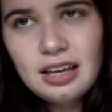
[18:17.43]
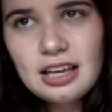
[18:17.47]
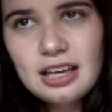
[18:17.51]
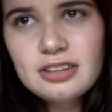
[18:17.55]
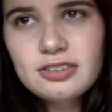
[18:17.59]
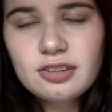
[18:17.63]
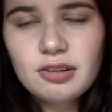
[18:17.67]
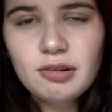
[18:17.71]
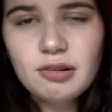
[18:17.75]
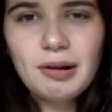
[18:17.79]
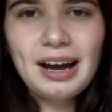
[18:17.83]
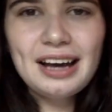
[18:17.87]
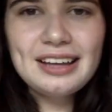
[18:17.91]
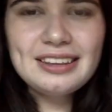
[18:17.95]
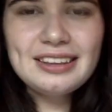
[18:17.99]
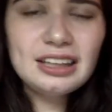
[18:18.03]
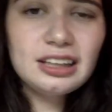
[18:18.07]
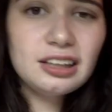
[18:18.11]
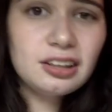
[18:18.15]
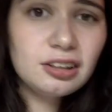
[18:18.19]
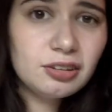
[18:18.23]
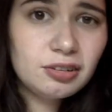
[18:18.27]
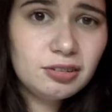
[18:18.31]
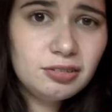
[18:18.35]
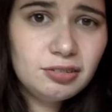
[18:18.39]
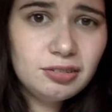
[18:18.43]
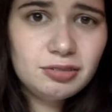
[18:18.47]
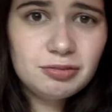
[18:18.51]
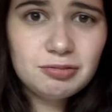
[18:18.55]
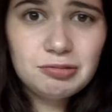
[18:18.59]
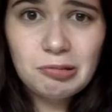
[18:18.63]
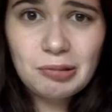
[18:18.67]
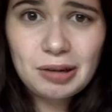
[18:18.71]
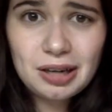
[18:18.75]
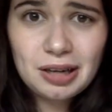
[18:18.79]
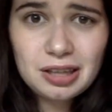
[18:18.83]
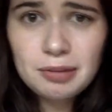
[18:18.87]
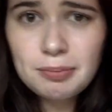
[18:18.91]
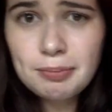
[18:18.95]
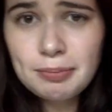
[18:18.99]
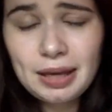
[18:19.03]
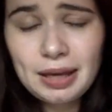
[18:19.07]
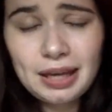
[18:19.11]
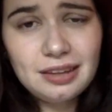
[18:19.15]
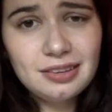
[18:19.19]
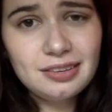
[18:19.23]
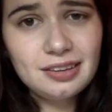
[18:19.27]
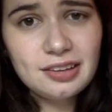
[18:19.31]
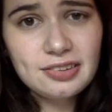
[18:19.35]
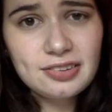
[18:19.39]
So I think one of the
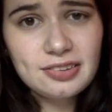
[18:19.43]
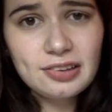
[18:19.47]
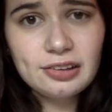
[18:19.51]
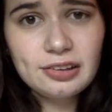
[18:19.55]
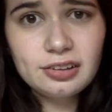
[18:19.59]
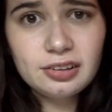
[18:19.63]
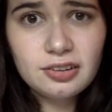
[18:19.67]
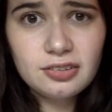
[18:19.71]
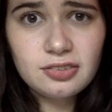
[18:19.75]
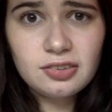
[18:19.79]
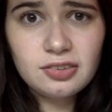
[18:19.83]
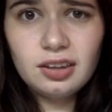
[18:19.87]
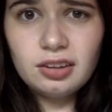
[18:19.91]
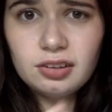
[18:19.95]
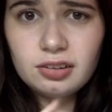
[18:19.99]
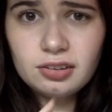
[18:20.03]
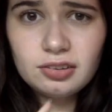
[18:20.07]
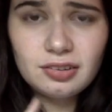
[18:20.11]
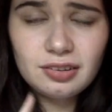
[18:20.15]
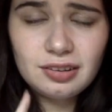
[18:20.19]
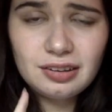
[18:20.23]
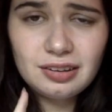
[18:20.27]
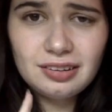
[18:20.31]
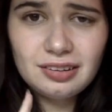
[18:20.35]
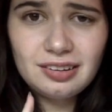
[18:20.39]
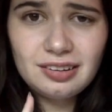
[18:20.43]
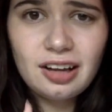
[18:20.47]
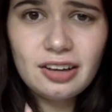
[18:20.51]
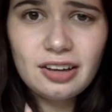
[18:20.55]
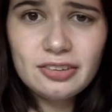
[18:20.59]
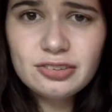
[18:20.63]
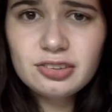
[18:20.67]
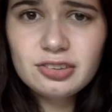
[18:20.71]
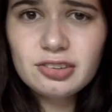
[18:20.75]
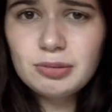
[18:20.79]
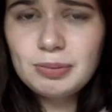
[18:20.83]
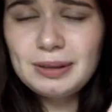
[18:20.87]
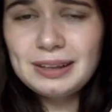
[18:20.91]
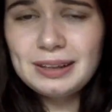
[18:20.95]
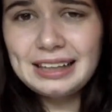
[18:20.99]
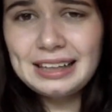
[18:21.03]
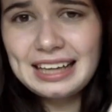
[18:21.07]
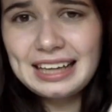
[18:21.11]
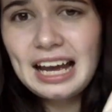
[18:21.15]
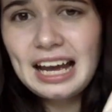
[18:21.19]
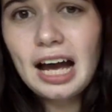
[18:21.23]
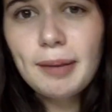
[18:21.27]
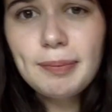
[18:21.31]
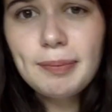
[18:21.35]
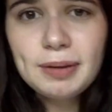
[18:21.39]
main things I learned is either also to be,
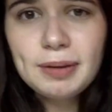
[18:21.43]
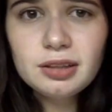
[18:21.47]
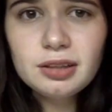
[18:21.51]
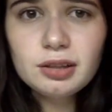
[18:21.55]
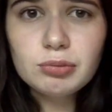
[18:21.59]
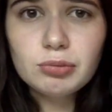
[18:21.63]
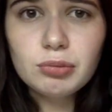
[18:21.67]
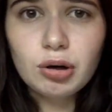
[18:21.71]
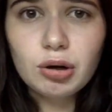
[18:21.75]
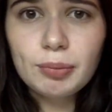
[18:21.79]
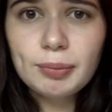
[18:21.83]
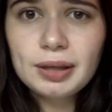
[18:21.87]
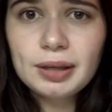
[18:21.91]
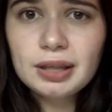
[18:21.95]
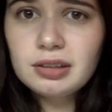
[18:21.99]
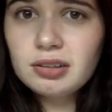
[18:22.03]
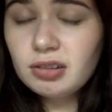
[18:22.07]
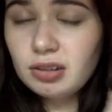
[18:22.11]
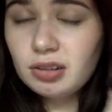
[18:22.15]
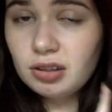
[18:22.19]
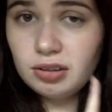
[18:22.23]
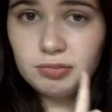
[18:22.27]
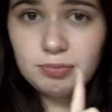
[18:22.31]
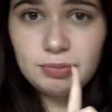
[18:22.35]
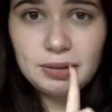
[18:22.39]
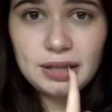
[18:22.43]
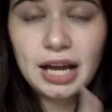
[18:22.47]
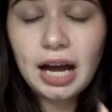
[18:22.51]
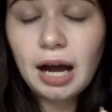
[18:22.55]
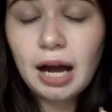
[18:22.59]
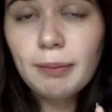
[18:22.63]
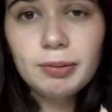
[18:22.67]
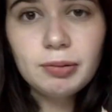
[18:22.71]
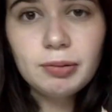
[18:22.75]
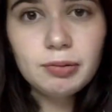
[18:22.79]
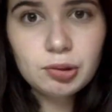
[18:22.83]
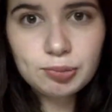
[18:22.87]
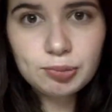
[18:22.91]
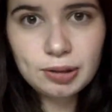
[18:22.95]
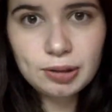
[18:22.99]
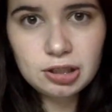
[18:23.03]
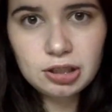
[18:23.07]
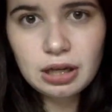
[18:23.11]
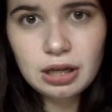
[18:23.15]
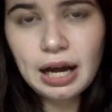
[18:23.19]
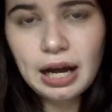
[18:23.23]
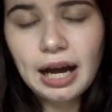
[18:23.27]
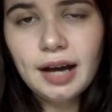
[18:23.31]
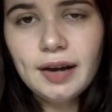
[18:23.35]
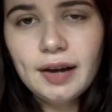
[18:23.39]
happy in the moment, be happy with what
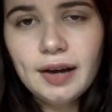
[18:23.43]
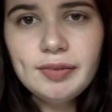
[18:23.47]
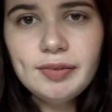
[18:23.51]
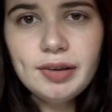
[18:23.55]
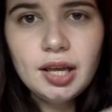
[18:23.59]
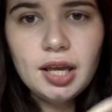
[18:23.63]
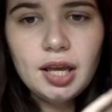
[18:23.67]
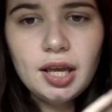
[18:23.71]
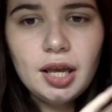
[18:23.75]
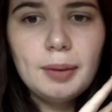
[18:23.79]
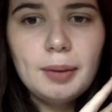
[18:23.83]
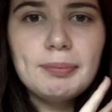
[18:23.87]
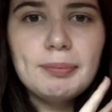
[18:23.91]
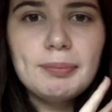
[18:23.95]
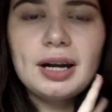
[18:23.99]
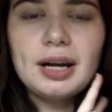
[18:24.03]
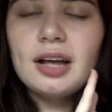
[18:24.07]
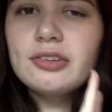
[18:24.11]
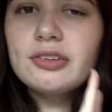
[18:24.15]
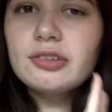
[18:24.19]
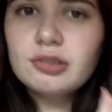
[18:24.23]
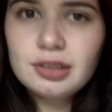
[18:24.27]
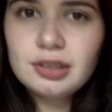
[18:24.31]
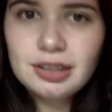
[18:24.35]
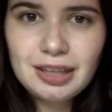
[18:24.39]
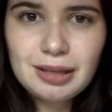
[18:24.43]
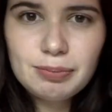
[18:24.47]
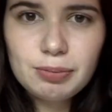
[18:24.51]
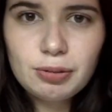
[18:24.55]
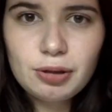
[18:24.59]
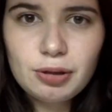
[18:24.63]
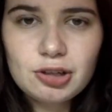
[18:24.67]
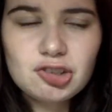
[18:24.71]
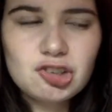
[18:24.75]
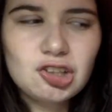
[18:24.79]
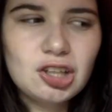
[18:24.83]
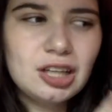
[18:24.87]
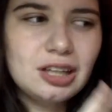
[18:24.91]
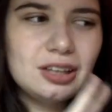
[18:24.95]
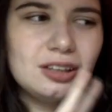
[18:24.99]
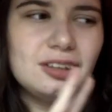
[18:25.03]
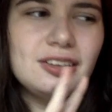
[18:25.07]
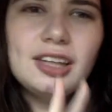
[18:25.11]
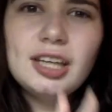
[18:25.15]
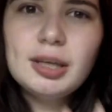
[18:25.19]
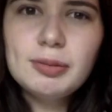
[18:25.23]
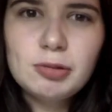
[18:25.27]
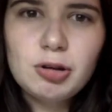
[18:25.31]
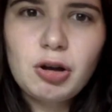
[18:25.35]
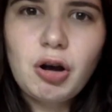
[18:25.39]
you have, but also keep pushing,
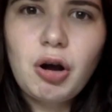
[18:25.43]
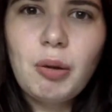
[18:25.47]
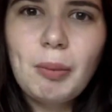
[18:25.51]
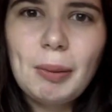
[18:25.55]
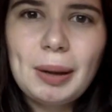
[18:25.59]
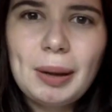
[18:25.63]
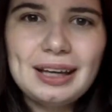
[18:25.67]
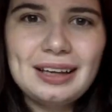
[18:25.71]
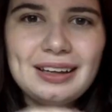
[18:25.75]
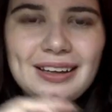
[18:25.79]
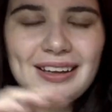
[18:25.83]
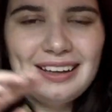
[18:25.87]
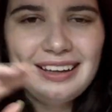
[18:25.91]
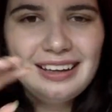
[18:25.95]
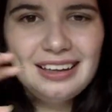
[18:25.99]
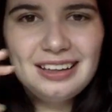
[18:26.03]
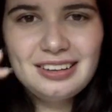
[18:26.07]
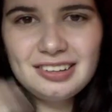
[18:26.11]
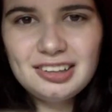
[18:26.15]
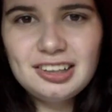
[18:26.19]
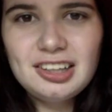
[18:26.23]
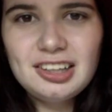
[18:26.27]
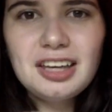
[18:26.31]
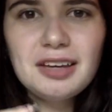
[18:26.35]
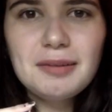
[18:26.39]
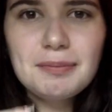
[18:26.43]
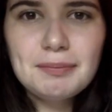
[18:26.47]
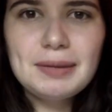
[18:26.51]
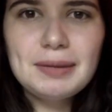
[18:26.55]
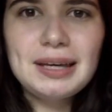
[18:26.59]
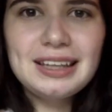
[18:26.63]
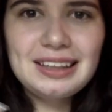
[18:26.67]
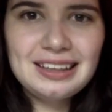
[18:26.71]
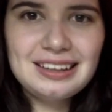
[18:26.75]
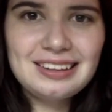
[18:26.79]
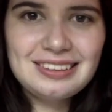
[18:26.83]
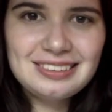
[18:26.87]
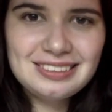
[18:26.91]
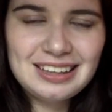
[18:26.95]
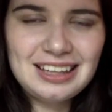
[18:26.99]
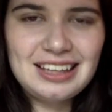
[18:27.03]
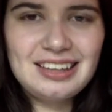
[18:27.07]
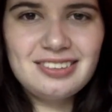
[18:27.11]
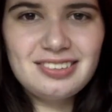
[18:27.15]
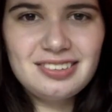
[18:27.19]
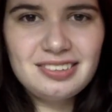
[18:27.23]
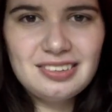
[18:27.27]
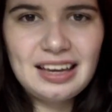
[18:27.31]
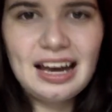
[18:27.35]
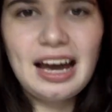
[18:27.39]
keep going, keep making
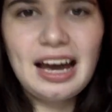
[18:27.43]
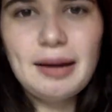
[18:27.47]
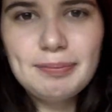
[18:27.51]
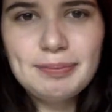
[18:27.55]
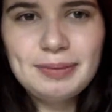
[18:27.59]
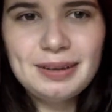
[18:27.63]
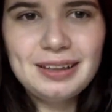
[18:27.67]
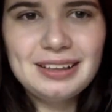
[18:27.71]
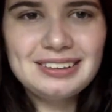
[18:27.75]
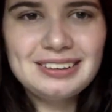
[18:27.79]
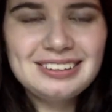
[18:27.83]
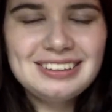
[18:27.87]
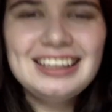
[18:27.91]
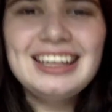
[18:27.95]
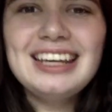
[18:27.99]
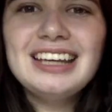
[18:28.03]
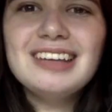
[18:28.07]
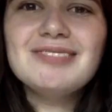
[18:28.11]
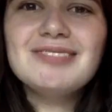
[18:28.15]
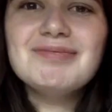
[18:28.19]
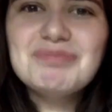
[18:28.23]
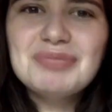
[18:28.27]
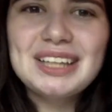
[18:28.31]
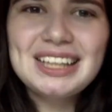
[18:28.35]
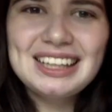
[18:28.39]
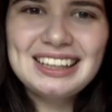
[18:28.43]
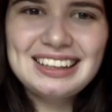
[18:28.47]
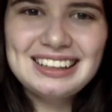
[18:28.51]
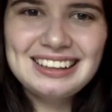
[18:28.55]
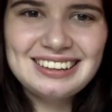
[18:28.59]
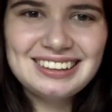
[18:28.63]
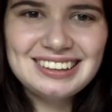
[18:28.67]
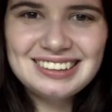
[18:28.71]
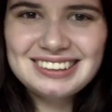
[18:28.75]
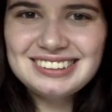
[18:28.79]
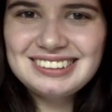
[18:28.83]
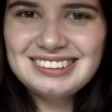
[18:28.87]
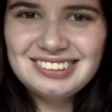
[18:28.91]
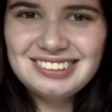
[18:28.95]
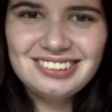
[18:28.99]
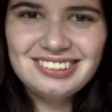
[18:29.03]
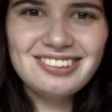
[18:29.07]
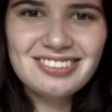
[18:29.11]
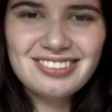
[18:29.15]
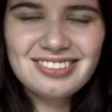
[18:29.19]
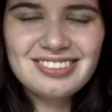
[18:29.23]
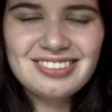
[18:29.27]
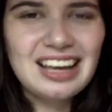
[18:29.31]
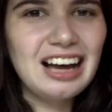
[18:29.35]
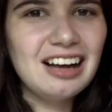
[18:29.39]
things happen, keep making
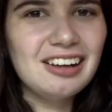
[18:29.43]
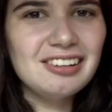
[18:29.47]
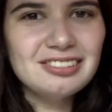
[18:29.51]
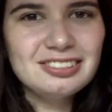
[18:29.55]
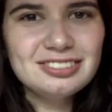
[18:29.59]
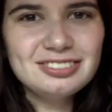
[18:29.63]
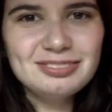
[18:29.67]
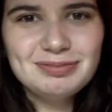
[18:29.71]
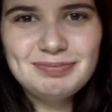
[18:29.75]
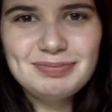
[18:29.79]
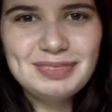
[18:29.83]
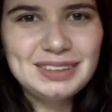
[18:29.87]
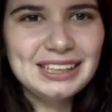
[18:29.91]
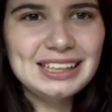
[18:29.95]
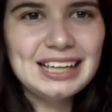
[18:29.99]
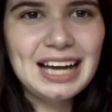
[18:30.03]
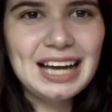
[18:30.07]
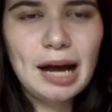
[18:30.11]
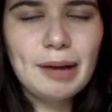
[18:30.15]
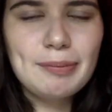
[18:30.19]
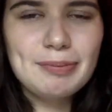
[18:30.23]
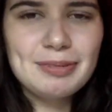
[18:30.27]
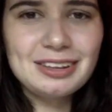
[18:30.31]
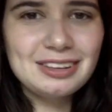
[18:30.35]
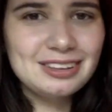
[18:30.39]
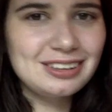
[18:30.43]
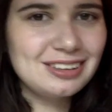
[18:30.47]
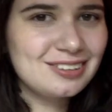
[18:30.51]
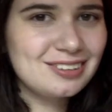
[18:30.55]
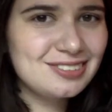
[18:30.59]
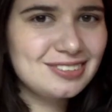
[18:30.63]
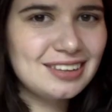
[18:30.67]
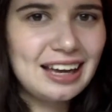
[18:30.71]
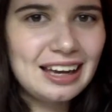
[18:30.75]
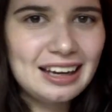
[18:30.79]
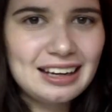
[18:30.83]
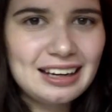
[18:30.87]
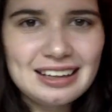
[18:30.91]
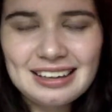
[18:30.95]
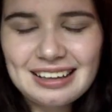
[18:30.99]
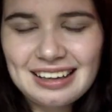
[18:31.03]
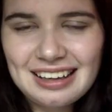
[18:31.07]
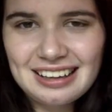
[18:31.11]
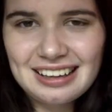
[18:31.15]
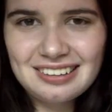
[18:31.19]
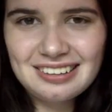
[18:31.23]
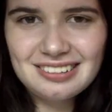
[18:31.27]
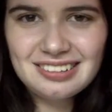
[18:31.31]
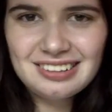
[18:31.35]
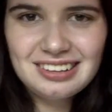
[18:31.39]
yourself be happy and excited,
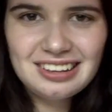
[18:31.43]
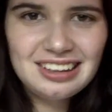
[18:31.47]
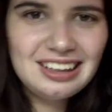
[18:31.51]
and